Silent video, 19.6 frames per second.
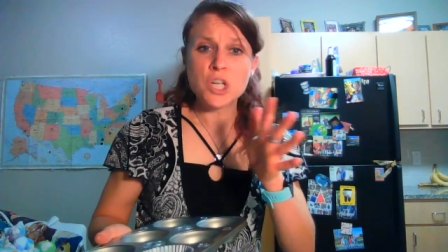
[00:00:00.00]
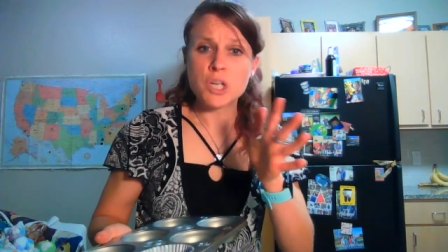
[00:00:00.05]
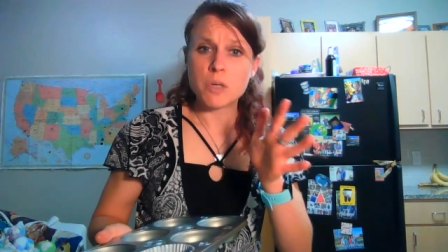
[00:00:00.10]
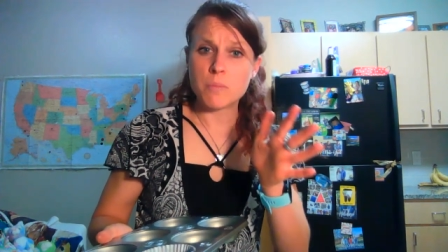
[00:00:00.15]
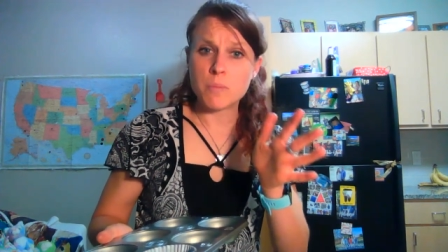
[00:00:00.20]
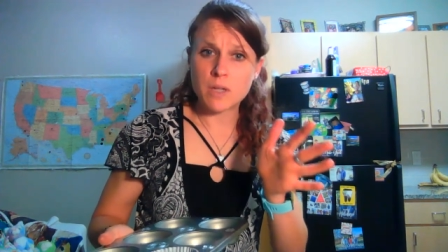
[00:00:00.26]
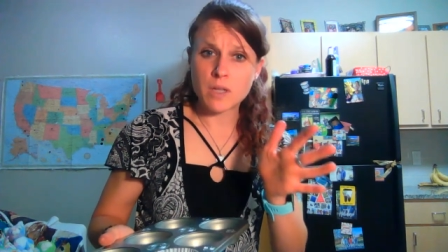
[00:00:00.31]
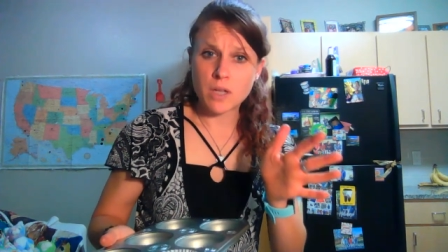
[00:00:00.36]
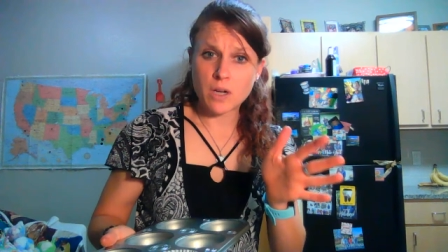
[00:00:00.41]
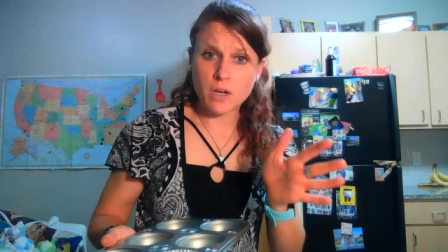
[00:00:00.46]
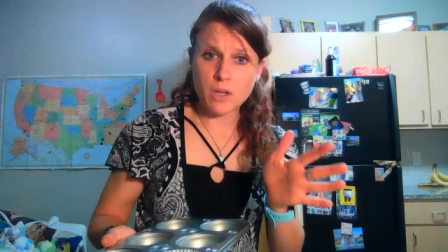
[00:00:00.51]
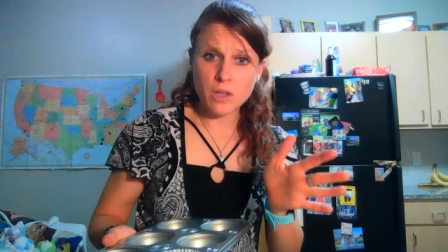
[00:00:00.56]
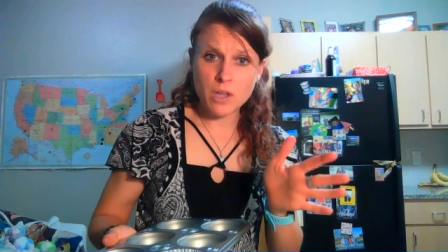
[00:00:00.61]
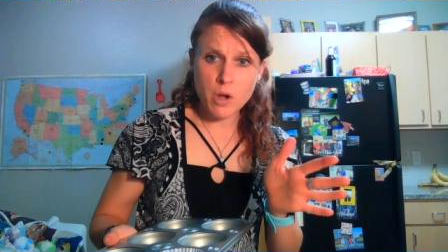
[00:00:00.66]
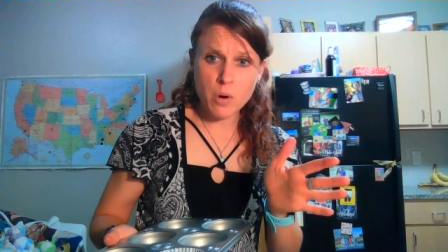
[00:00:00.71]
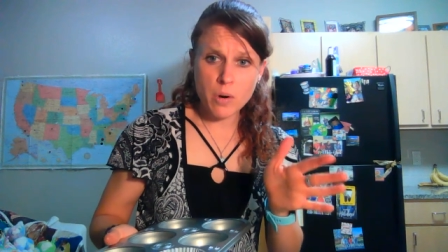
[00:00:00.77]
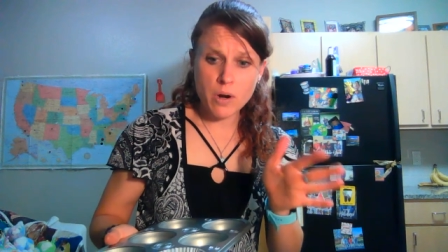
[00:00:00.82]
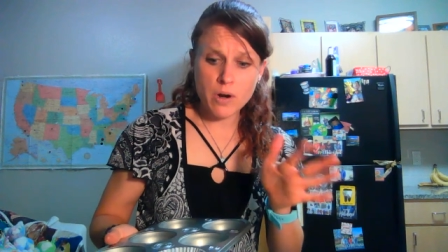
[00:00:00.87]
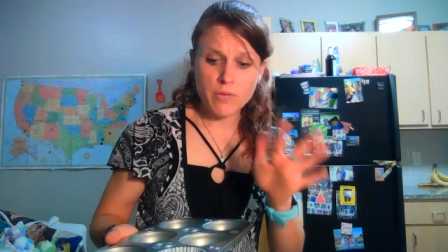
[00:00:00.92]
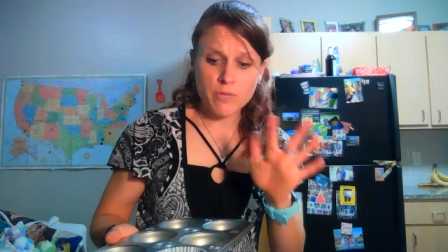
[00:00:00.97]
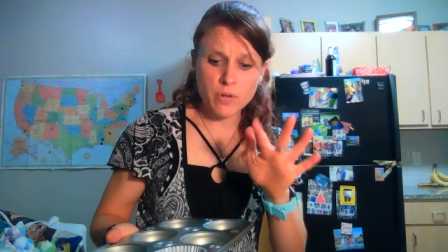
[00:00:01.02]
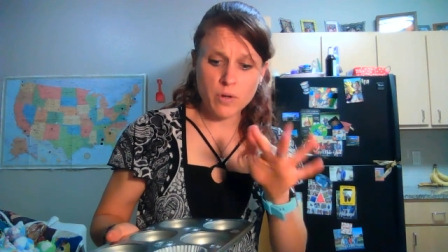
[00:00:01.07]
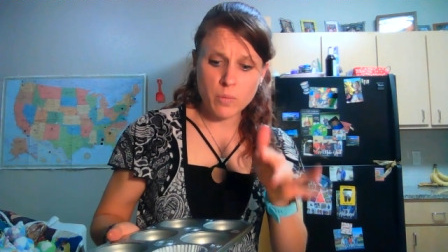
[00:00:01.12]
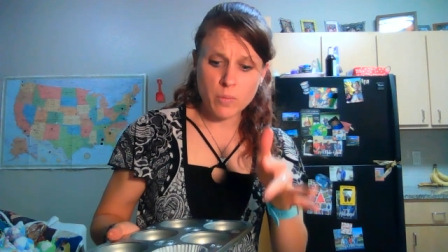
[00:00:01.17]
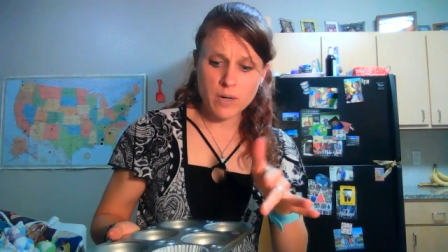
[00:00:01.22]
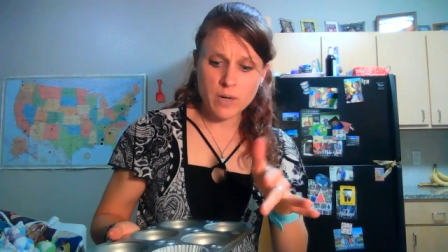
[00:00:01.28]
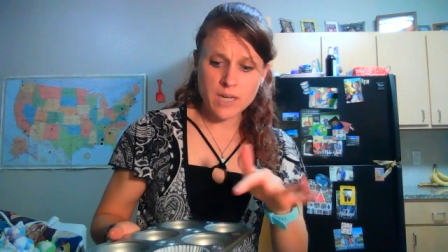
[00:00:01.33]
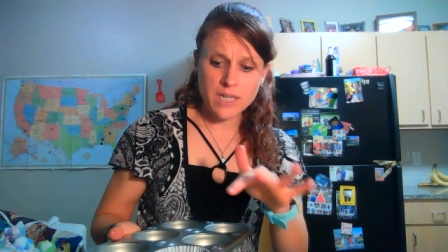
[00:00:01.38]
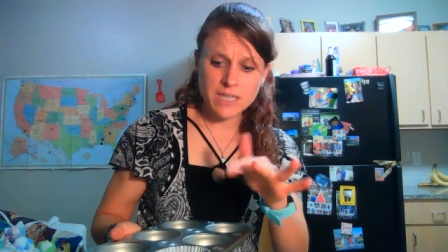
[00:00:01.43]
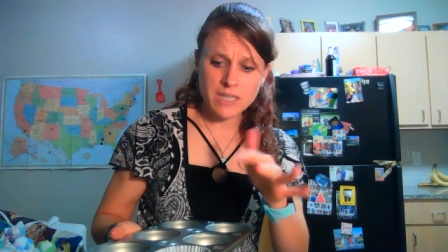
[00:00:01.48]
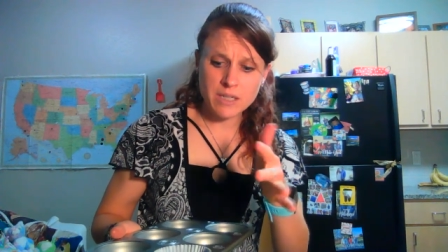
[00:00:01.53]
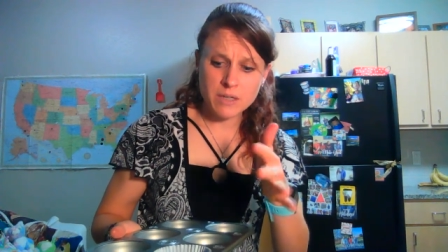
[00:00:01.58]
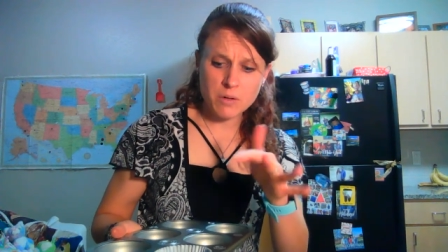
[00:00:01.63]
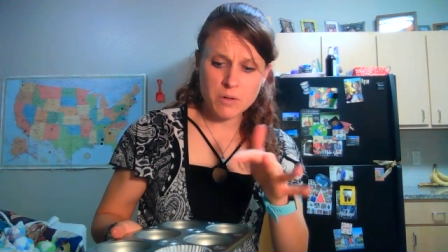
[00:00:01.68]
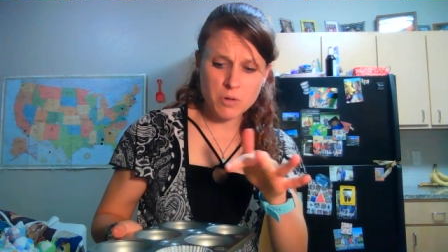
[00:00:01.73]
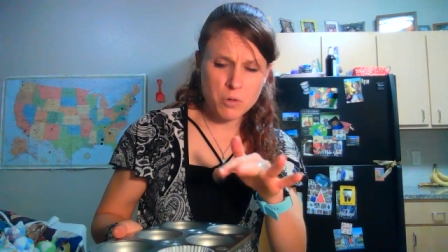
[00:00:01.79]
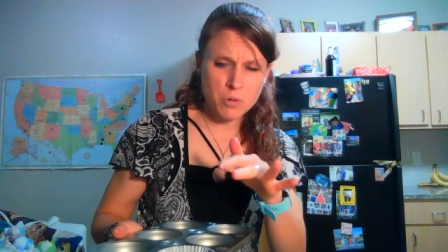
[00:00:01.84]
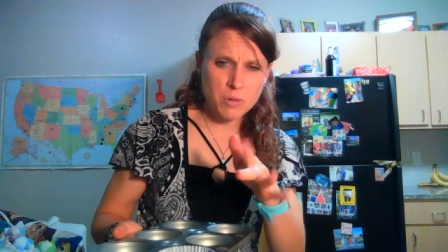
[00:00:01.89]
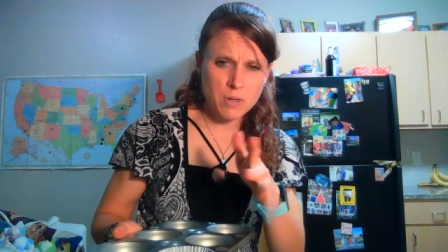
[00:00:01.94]
could be a little lower if you don't want it
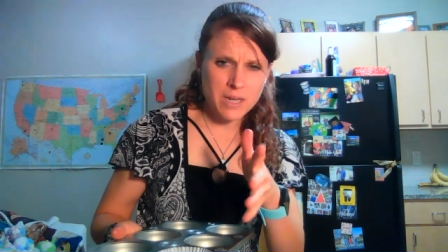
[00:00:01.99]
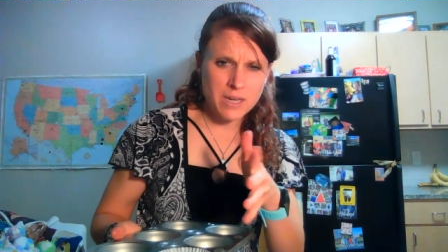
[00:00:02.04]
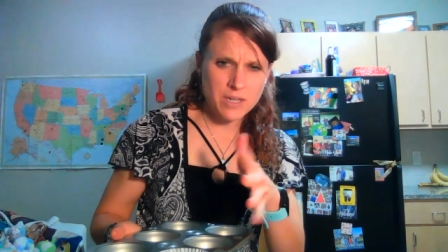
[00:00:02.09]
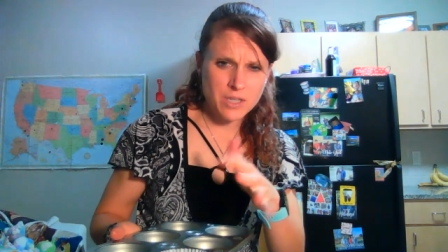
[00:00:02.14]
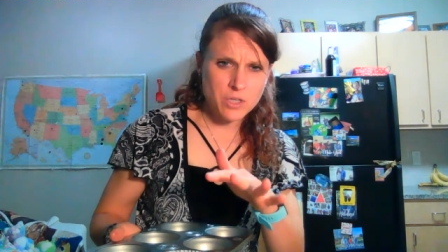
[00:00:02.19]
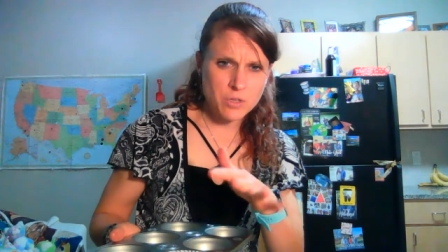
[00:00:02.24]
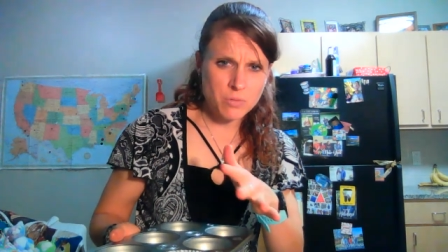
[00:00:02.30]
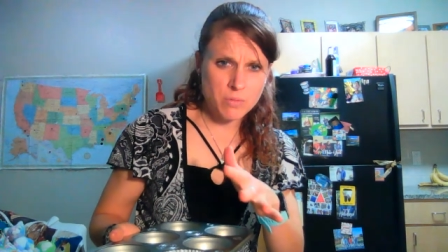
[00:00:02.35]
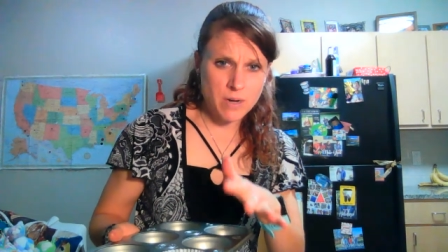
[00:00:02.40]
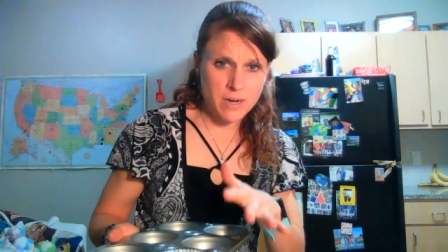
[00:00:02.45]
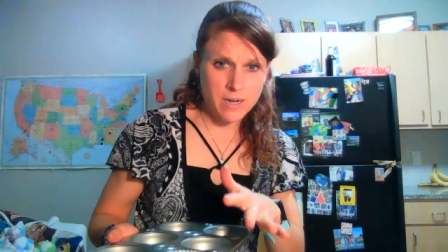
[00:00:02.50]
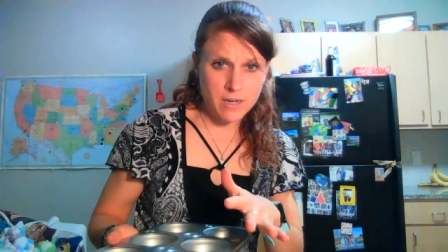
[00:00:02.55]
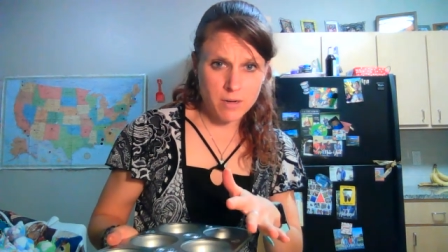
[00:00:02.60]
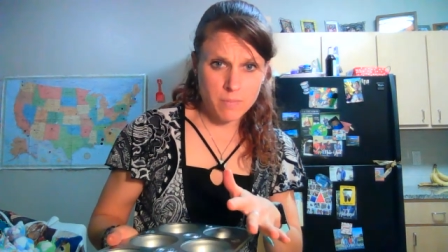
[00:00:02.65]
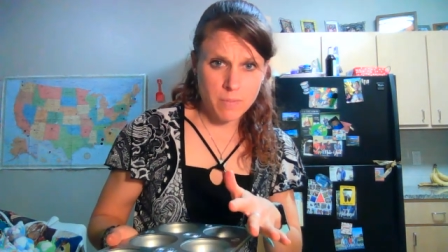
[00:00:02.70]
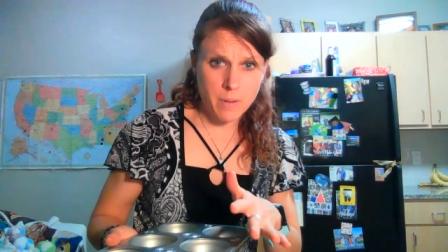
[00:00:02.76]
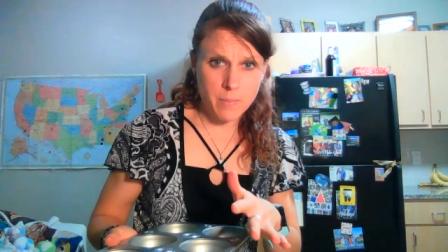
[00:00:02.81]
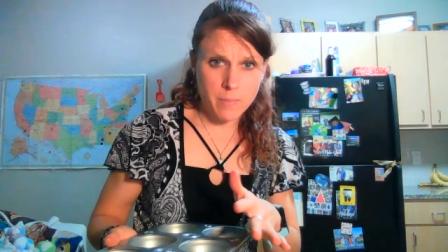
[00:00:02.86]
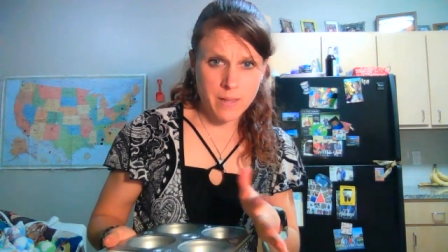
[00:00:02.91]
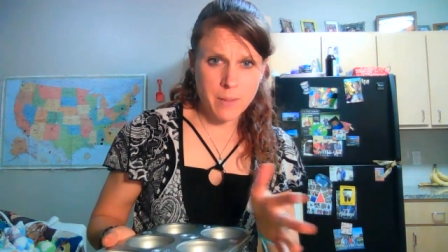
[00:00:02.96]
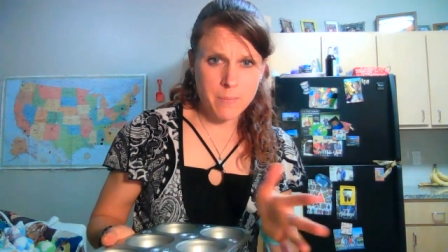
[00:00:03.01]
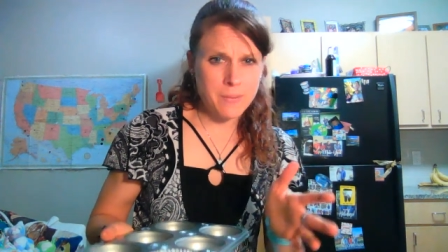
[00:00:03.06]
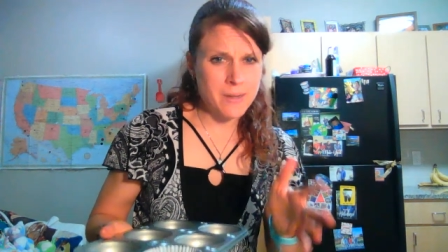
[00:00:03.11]
to get too runny or bubble up,